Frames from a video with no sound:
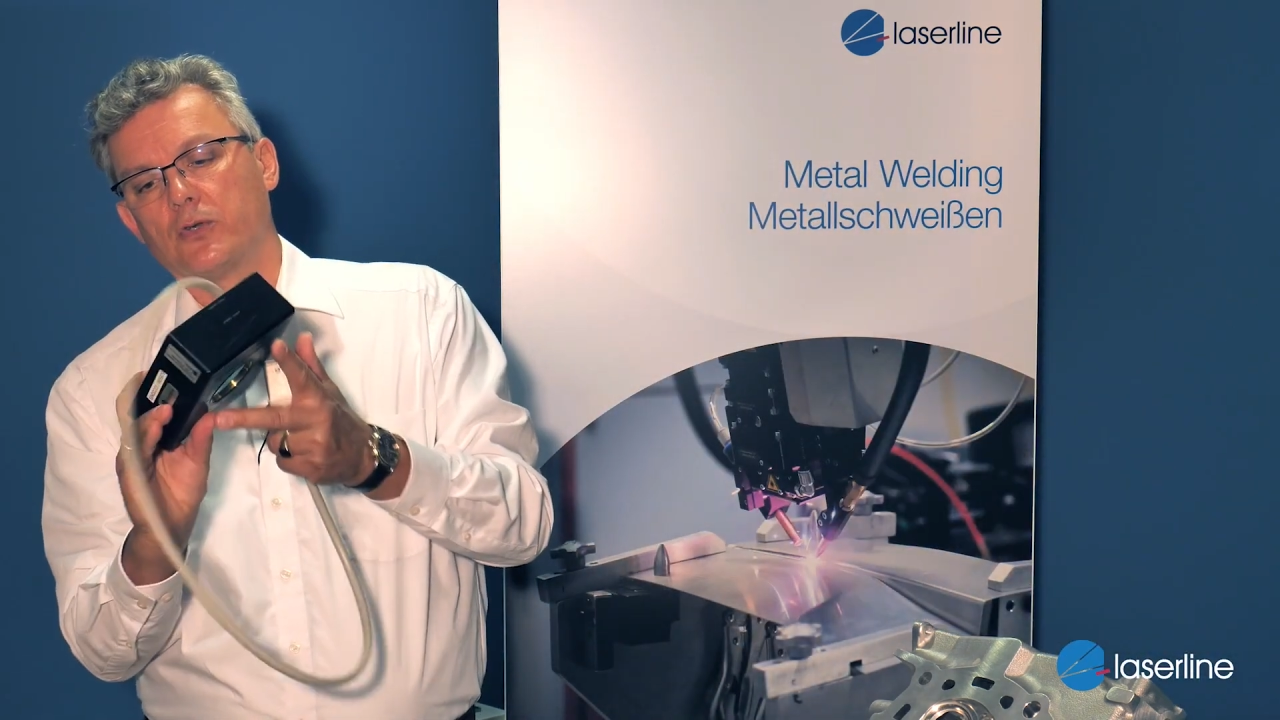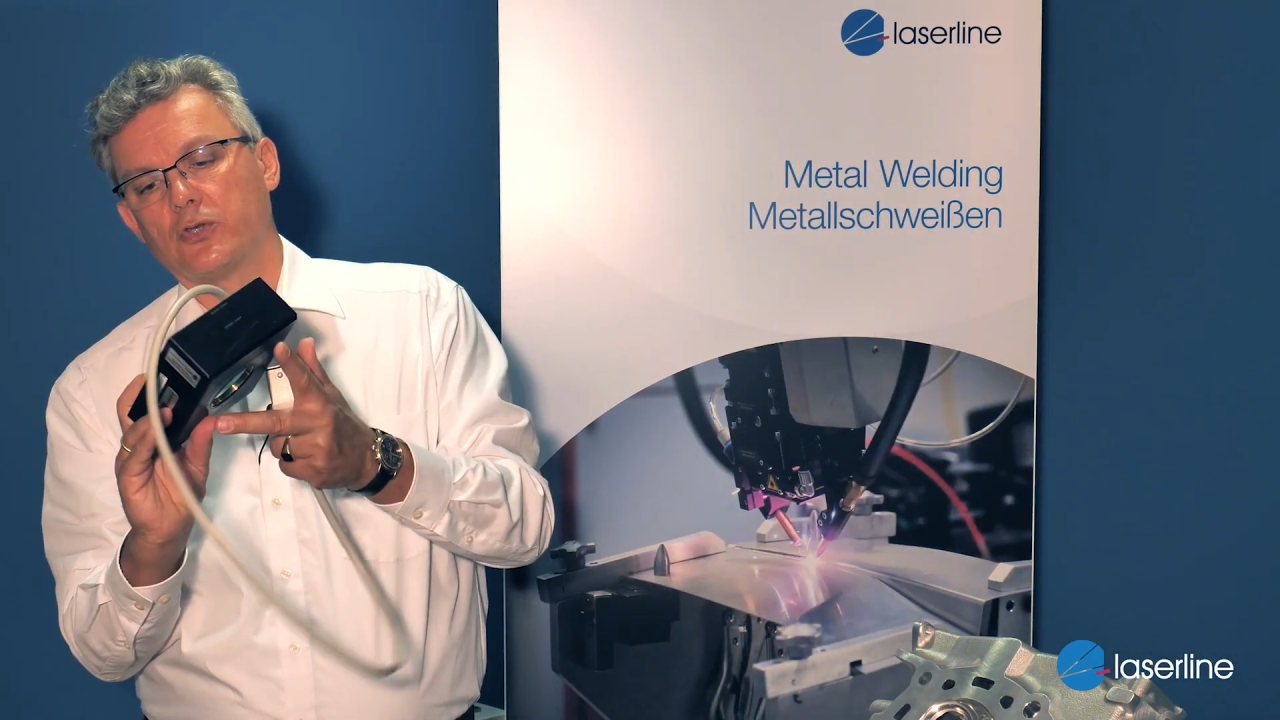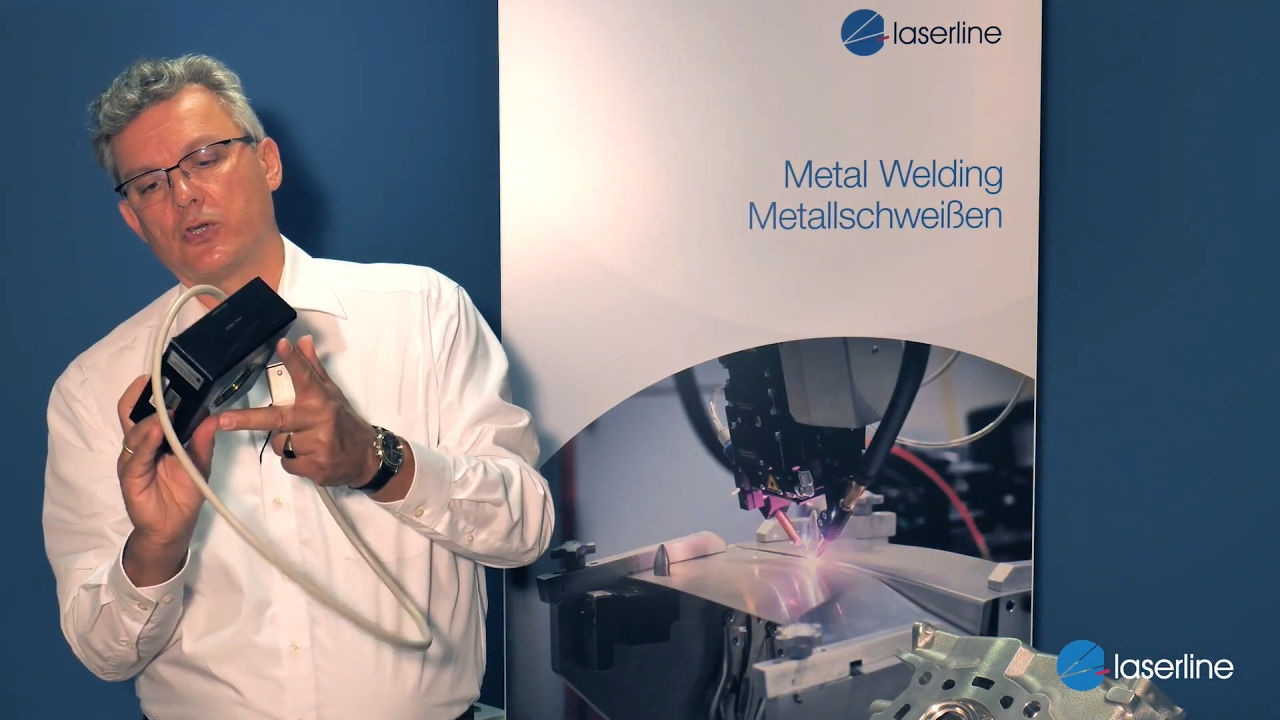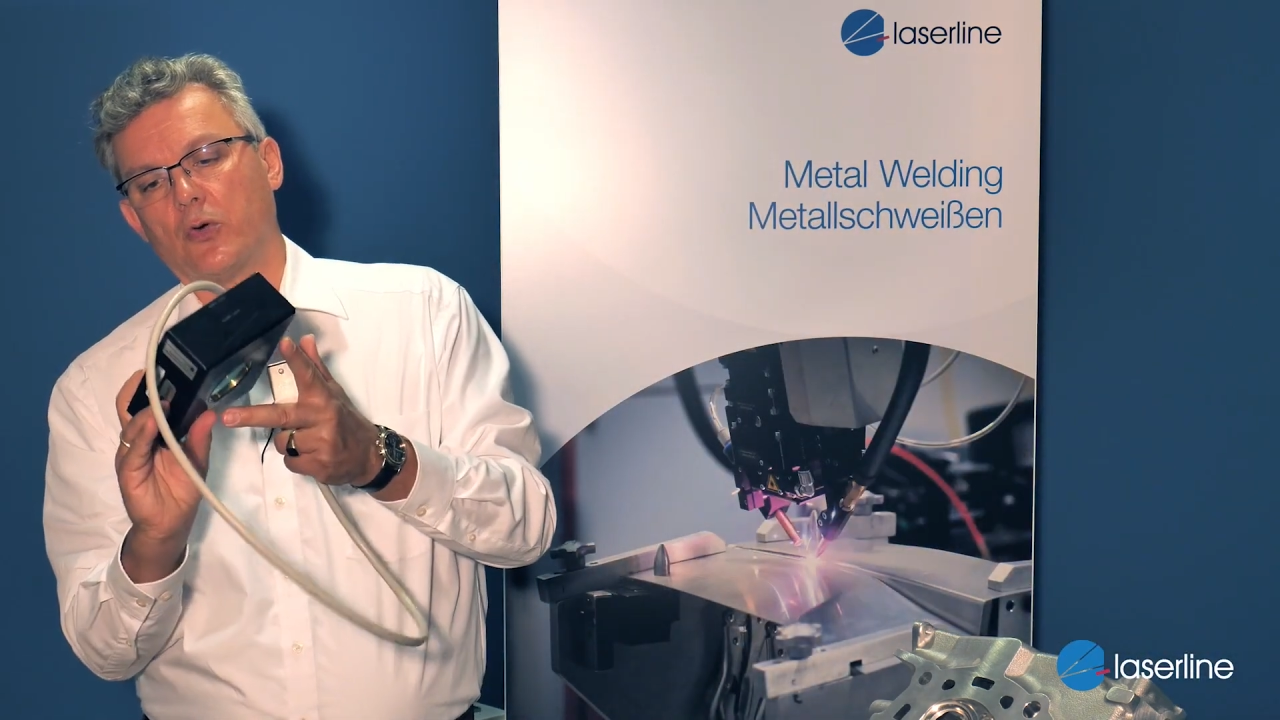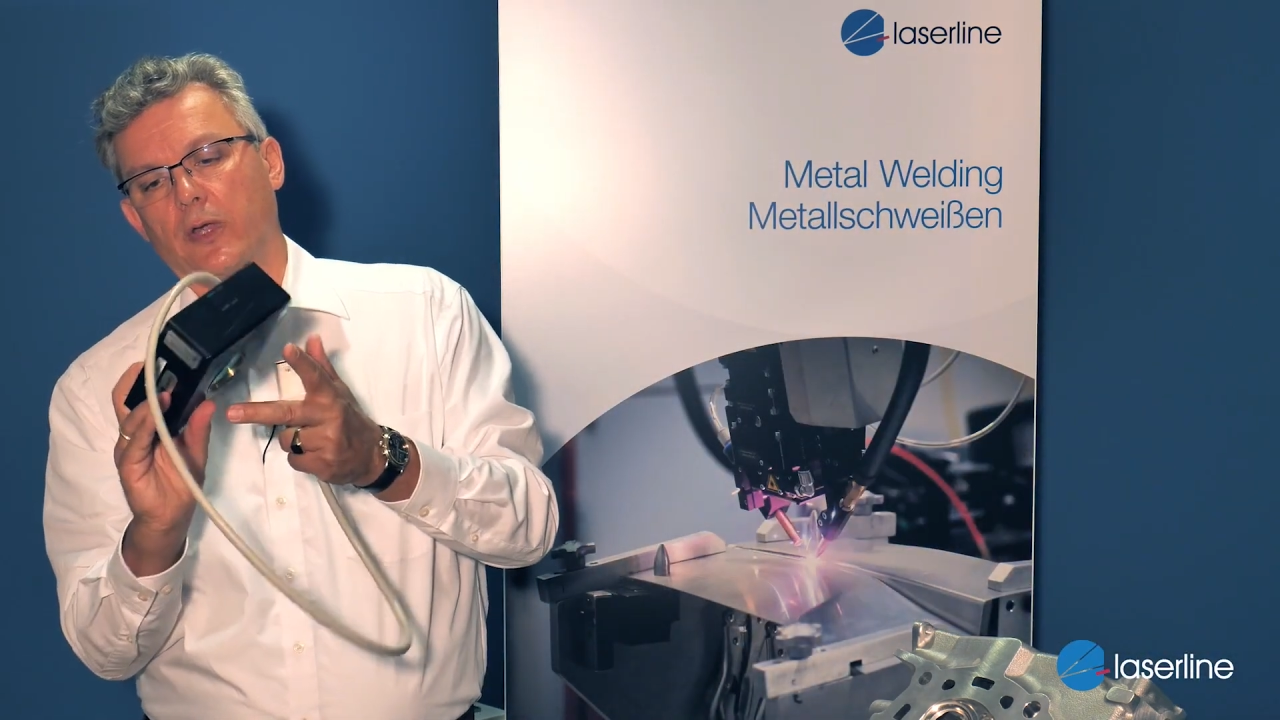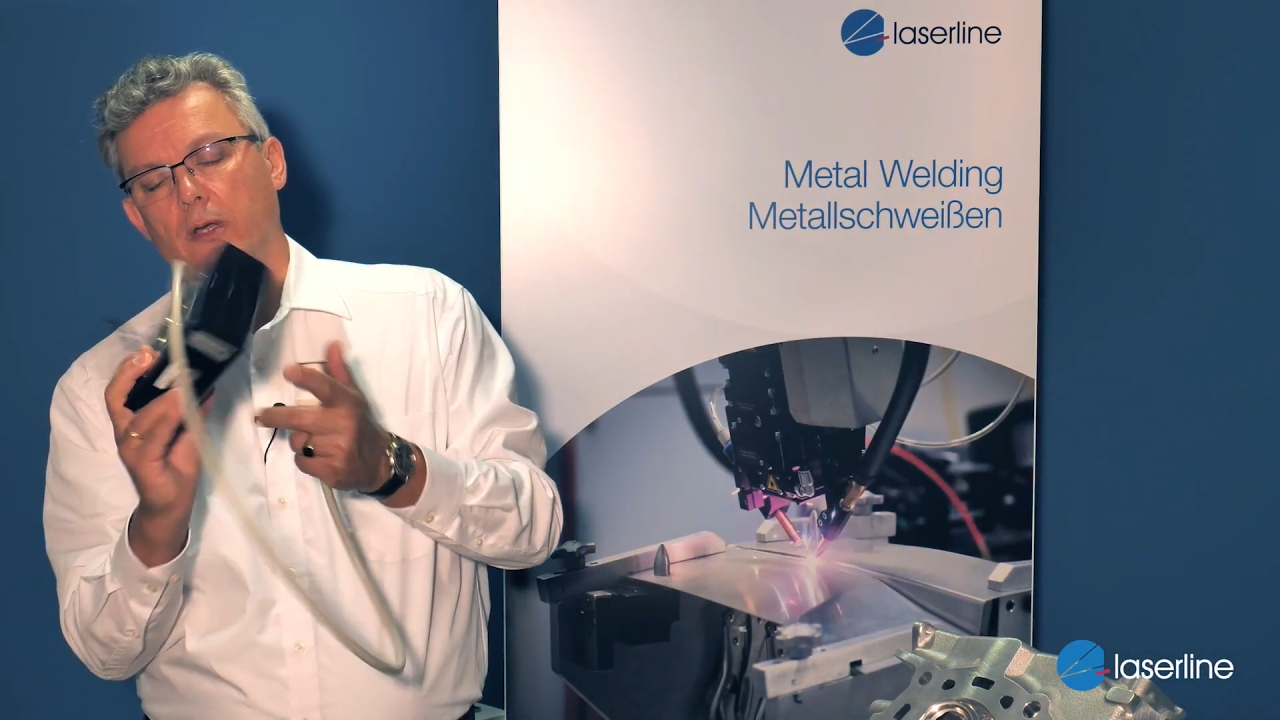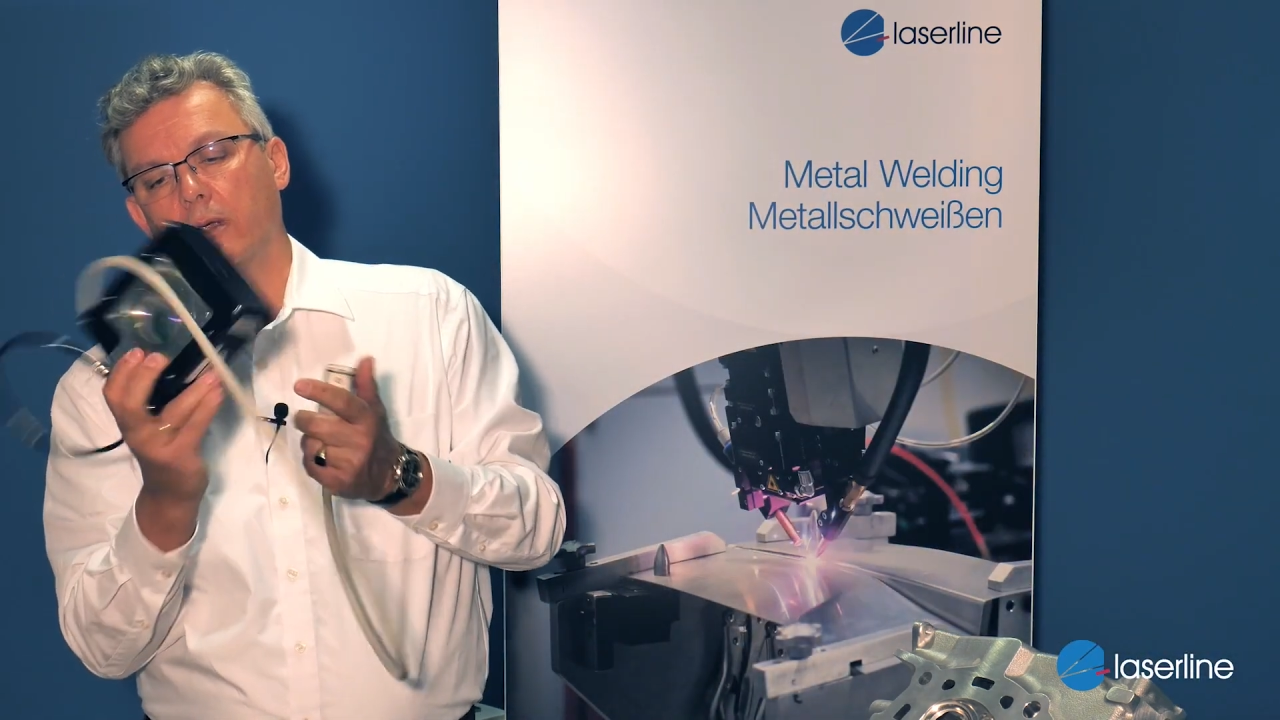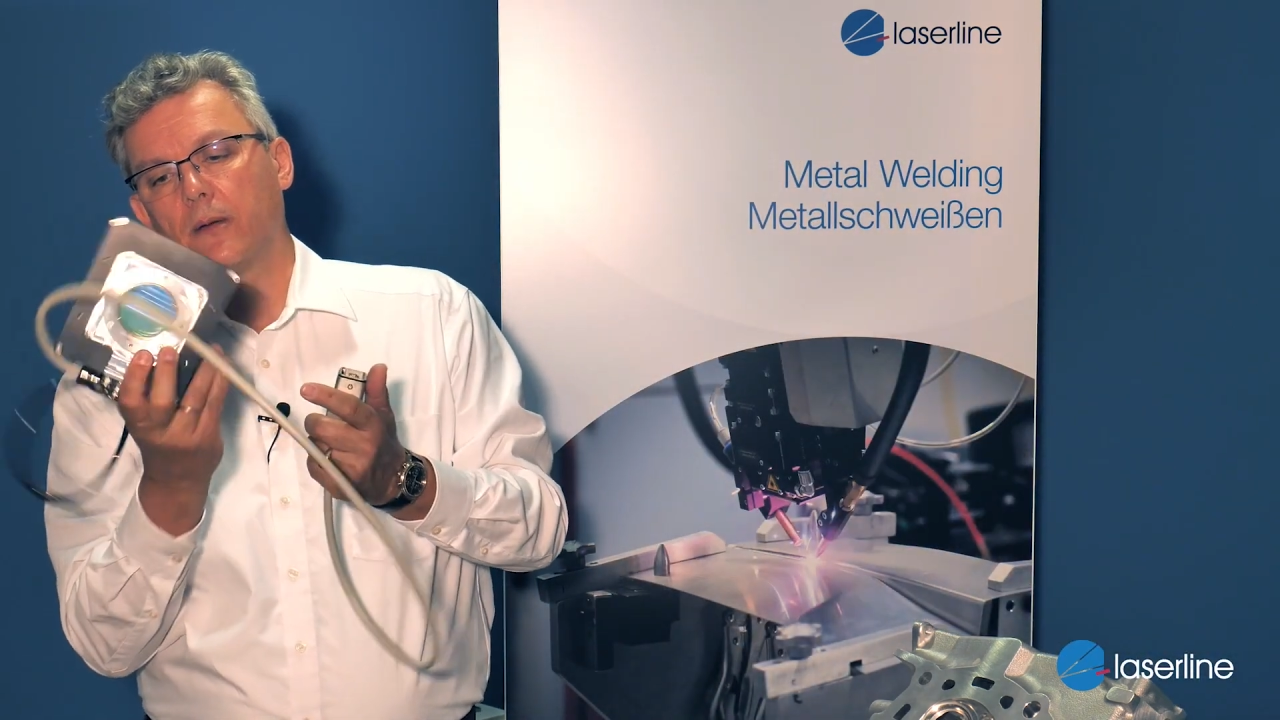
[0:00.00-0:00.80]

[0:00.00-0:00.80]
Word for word: showing